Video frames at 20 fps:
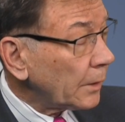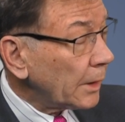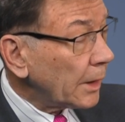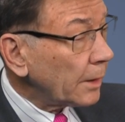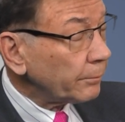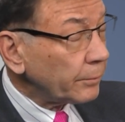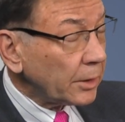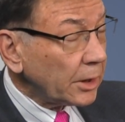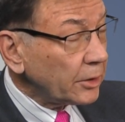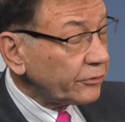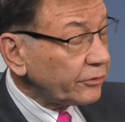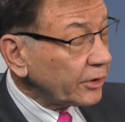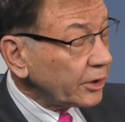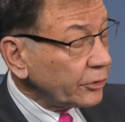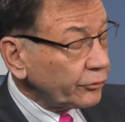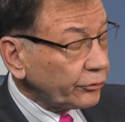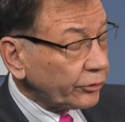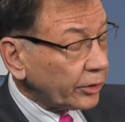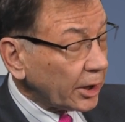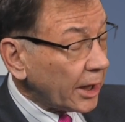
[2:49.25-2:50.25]
Yeah, it's
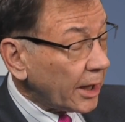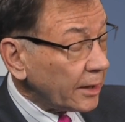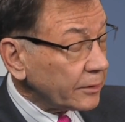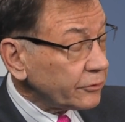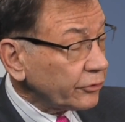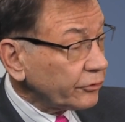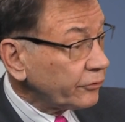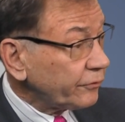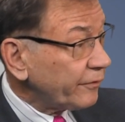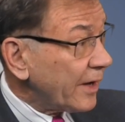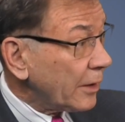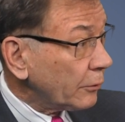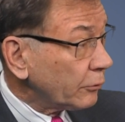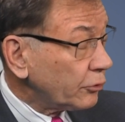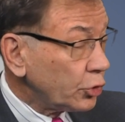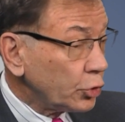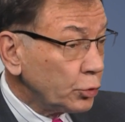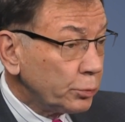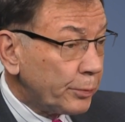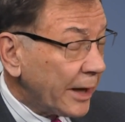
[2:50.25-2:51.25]
interesting. I just found
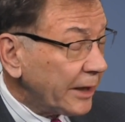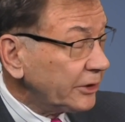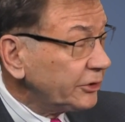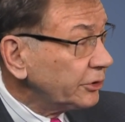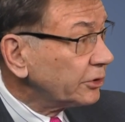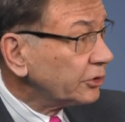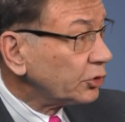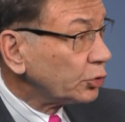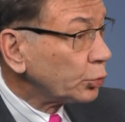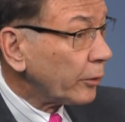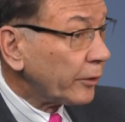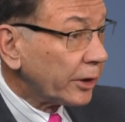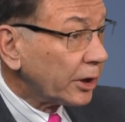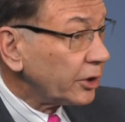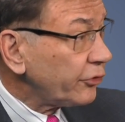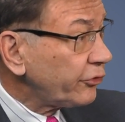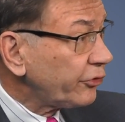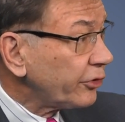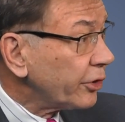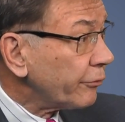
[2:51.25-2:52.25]
two patients with
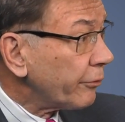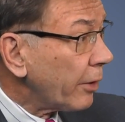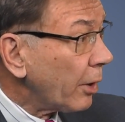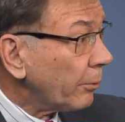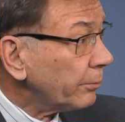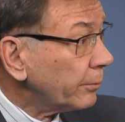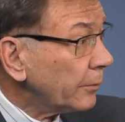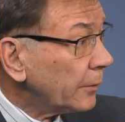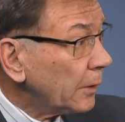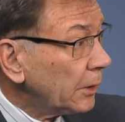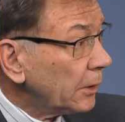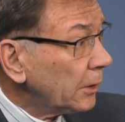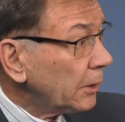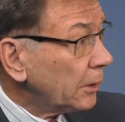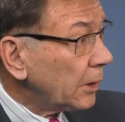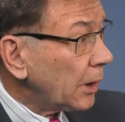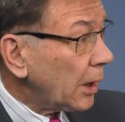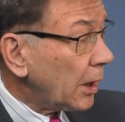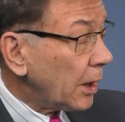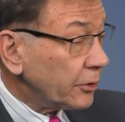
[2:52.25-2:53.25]
Lynch syndrome
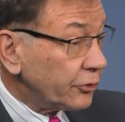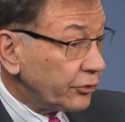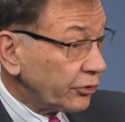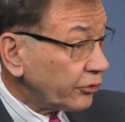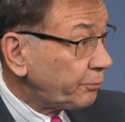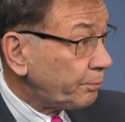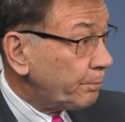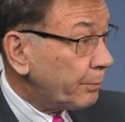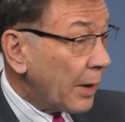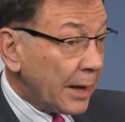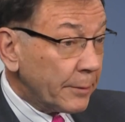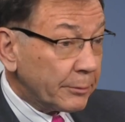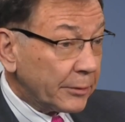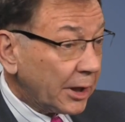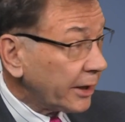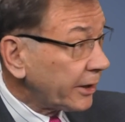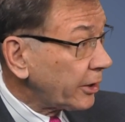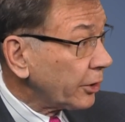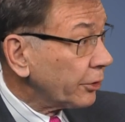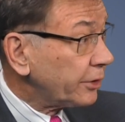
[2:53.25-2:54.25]
uh, just by
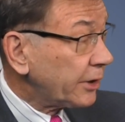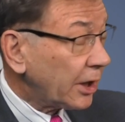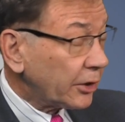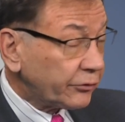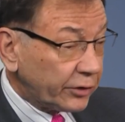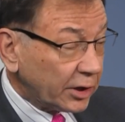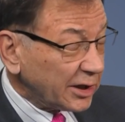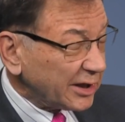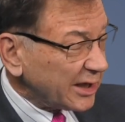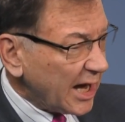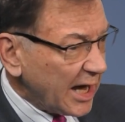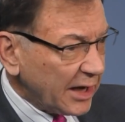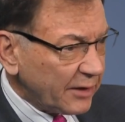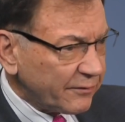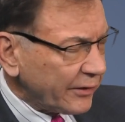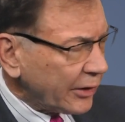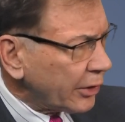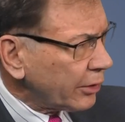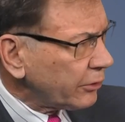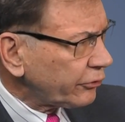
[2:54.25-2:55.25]
molecular testing. Not a
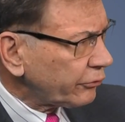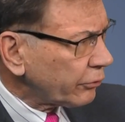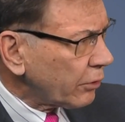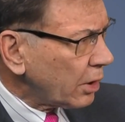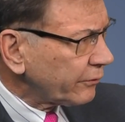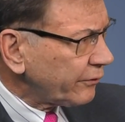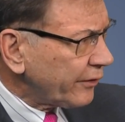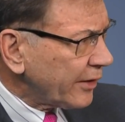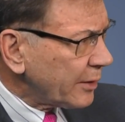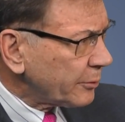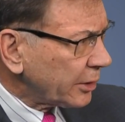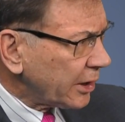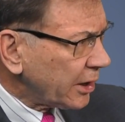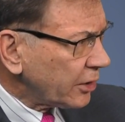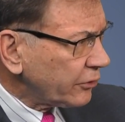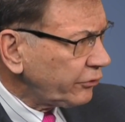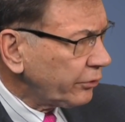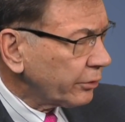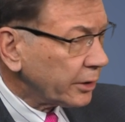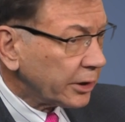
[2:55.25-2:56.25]
very strong family mm-hmm.
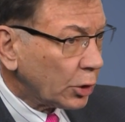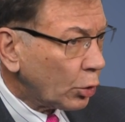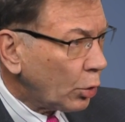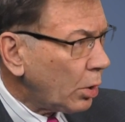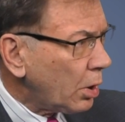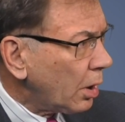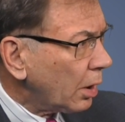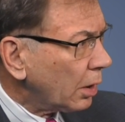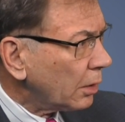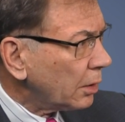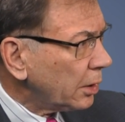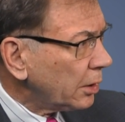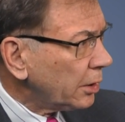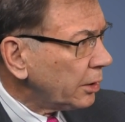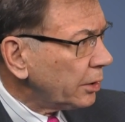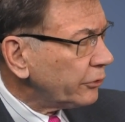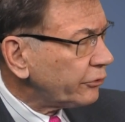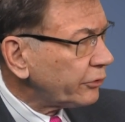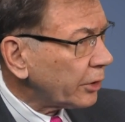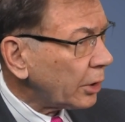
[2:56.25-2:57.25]
history at all.
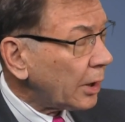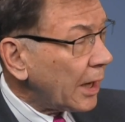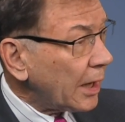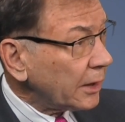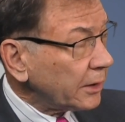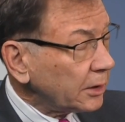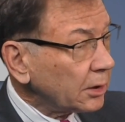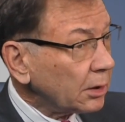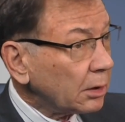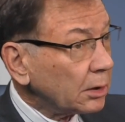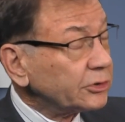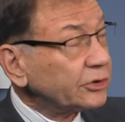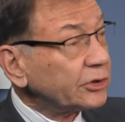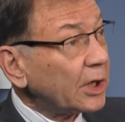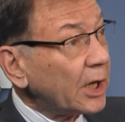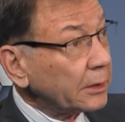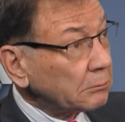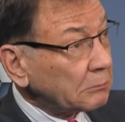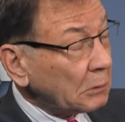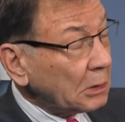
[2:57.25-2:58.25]
So I, you know, it's
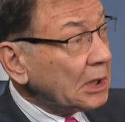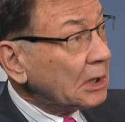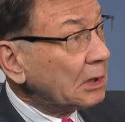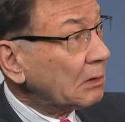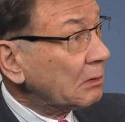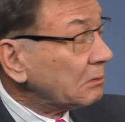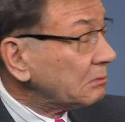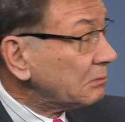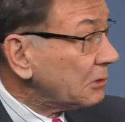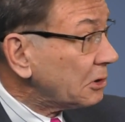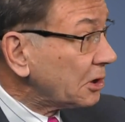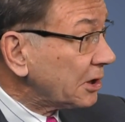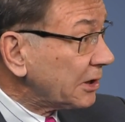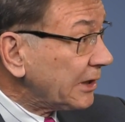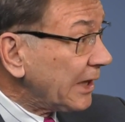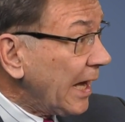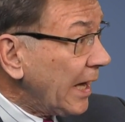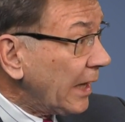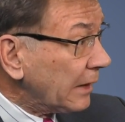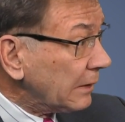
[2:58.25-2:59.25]
like, well, look at
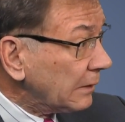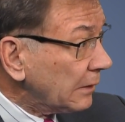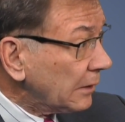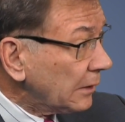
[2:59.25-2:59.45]
that.